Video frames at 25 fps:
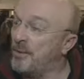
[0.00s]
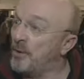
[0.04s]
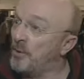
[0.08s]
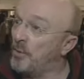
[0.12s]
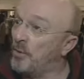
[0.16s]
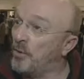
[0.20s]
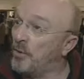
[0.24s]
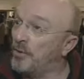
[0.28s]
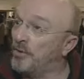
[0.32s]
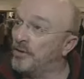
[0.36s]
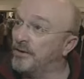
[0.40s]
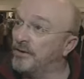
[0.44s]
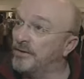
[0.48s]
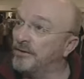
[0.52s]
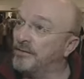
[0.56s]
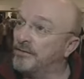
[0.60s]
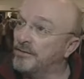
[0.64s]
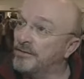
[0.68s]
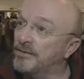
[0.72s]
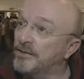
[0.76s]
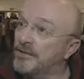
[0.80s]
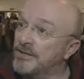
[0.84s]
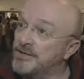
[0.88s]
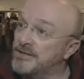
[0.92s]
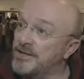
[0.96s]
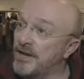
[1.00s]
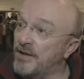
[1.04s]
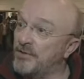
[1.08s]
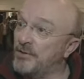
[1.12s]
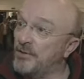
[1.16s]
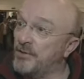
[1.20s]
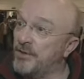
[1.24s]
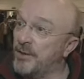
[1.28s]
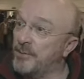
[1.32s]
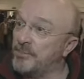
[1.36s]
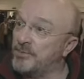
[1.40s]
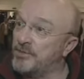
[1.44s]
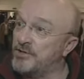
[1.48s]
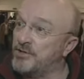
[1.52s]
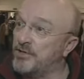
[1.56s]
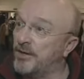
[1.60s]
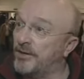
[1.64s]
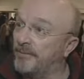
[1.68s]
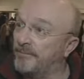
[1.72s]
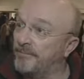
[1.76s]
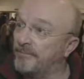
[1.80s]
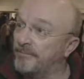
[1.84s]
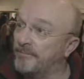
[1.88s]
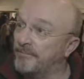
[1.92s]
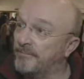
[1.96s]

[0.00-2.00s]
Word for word: Chipping Warden South Northamptonshire.